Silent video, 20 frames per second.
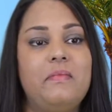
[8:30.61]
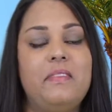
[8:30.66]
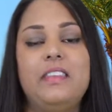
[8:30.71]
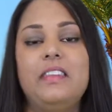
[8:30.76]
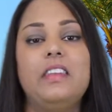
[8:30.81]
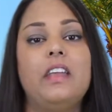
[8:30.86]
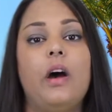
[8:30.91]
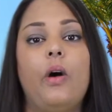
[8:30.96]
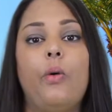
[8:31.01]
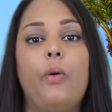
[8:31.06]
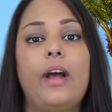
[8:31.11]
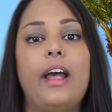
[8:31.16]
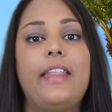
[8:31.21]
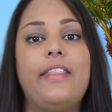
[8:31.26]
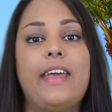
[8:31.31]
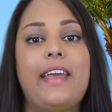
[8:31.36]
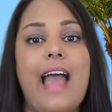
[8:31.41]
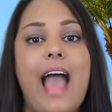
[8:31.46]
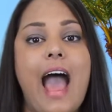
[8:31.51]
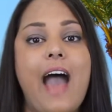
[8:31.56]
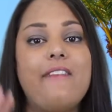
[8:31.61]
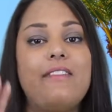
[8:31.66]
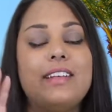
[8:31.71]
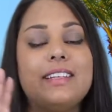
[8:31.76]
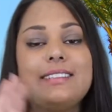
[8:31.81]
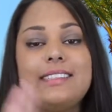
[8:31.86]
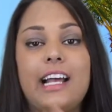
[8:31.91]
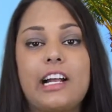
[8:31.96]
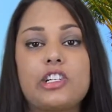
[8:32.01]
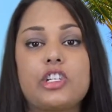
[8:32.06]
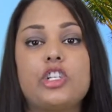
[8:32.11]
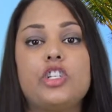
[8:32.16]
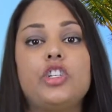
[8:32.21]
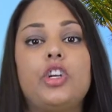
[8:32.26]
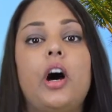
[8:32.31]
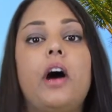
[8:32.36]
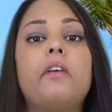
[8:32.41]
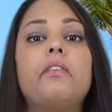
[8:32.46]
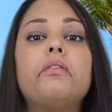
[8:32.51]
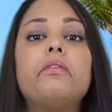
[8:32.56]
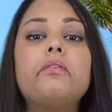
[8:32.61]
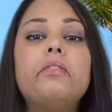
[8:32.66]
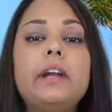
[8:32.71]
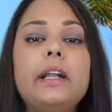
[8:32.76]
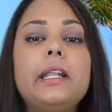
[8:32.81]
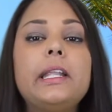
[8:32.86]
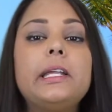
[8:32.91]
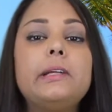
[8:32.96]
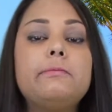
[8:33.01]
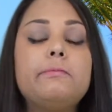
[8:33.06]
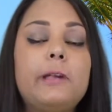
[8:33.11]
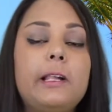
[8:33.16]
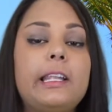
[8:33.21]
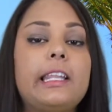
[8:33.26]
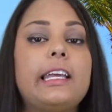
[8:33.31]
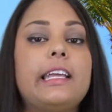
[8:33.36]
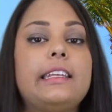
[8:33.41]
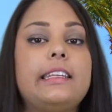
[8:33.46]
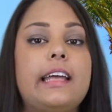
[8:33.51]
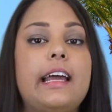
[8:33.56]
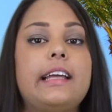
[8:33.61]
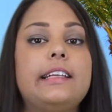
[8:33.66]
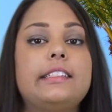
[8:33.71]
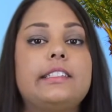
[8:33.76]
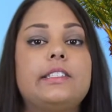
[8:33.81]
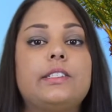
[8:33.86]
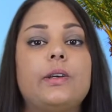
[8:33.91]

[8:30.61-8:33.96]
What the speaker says: no, they have it sectioned off really, really nice.